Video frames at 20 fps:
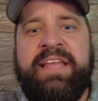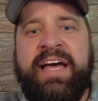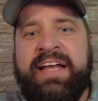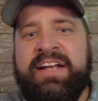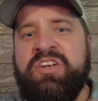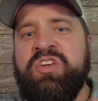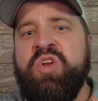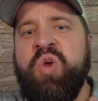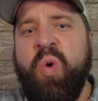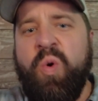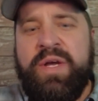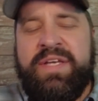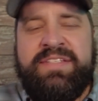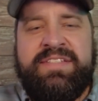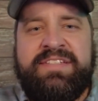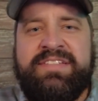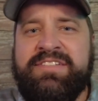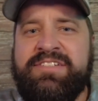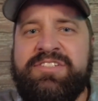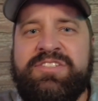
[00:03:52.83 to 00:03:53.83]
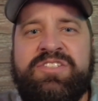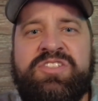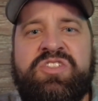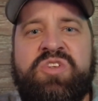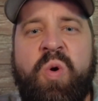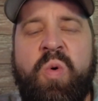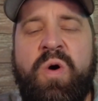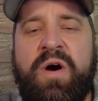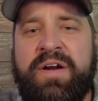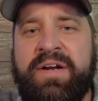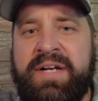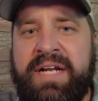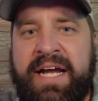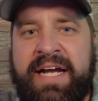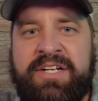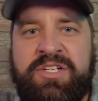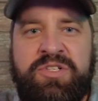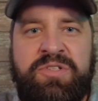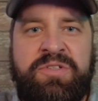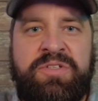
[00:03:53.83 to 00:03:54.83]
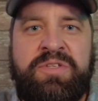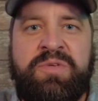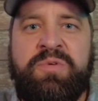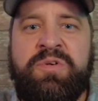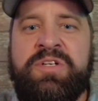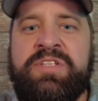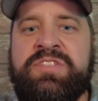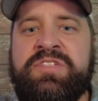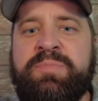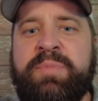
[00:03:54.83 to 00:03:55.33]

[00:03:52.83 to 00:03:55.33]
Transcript: That noise is just so unnatural in the woods.